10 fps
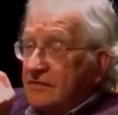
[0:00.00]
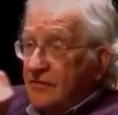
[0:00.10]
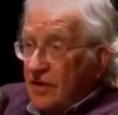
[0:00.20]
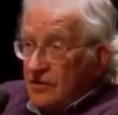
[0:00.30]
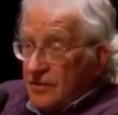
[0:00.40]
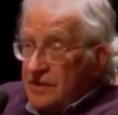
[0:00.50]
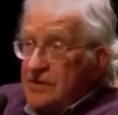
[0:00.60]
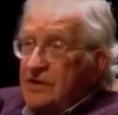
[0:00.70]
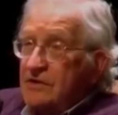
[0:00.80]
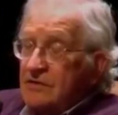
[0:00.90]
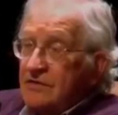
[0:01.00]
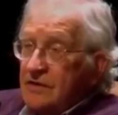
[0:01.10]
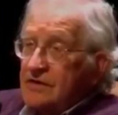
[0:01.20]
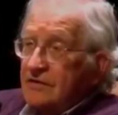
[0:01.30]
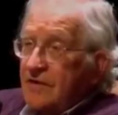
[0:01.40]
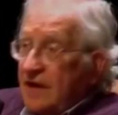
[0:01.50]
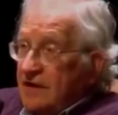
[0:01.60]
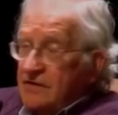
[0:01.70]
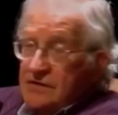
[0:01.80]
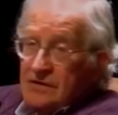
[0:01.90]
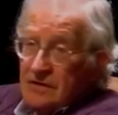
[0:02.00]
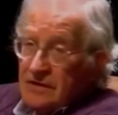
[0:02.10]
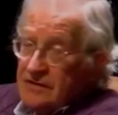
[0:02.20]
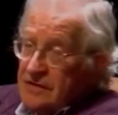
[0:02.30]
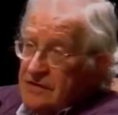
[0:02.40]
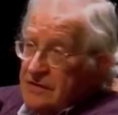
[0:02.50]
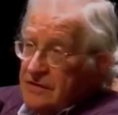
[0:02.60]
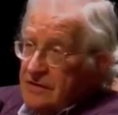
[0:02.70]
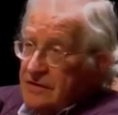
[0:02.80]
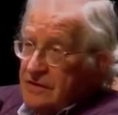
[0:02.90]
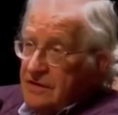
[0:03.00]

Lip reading: far-reaching universal values in their existence.